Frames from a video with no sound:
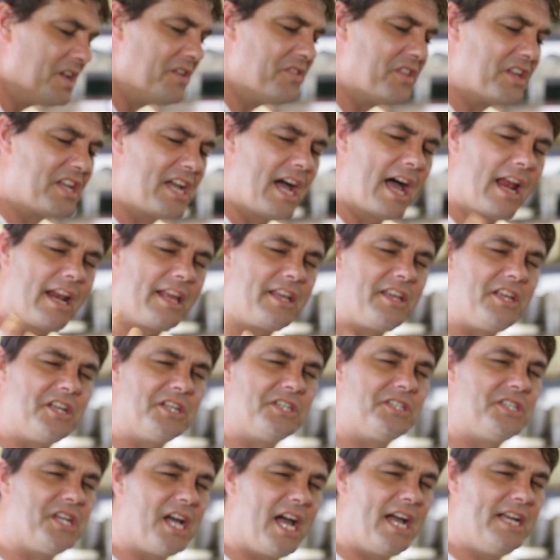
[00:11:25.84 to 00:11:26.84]
The garlic you
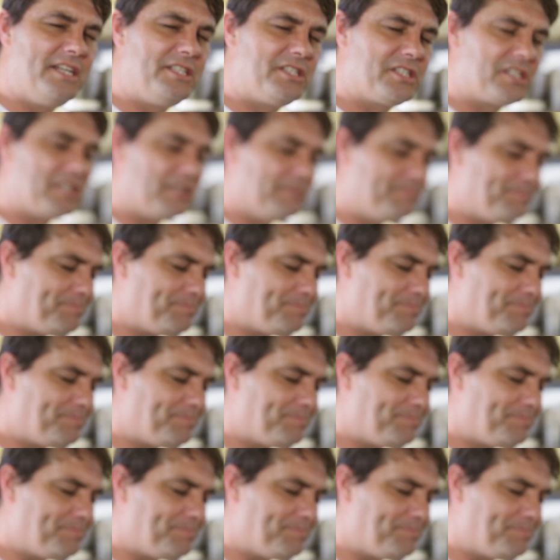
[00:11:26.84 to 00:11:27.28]
can taste.